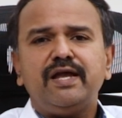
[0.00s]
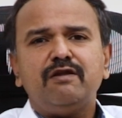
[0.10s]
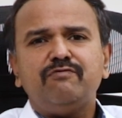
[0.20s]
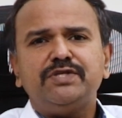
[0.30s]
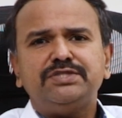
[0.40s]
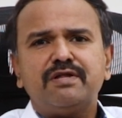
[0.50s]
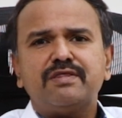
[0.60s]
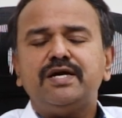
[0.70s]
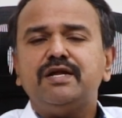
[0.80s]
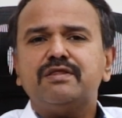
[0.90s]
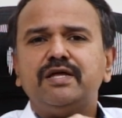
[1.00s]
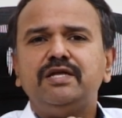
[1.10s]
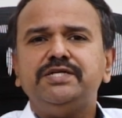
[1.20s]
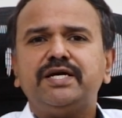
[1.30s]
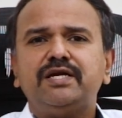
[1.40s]
anal fissures, that is
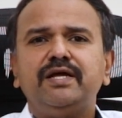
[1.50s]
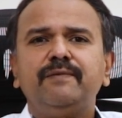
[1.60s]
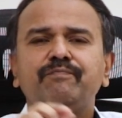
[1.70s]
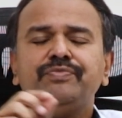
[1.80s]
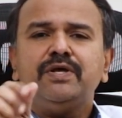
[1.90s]
injecting